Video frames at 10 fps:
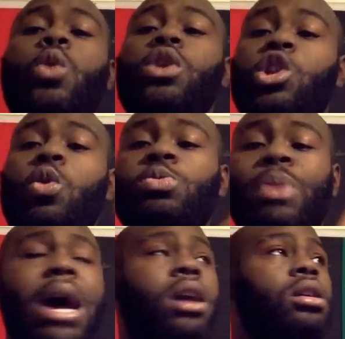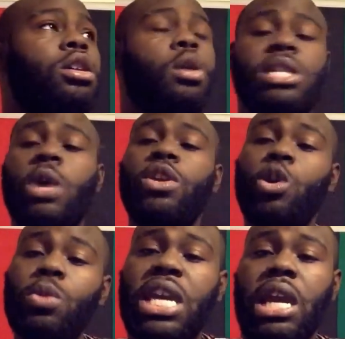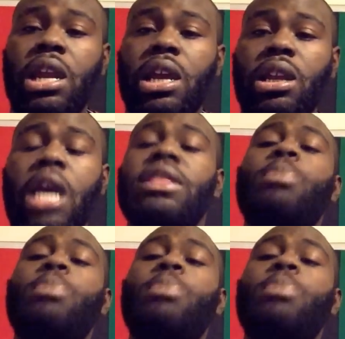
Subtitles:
when you was back, you know what I'm saying, when you was getting it in, they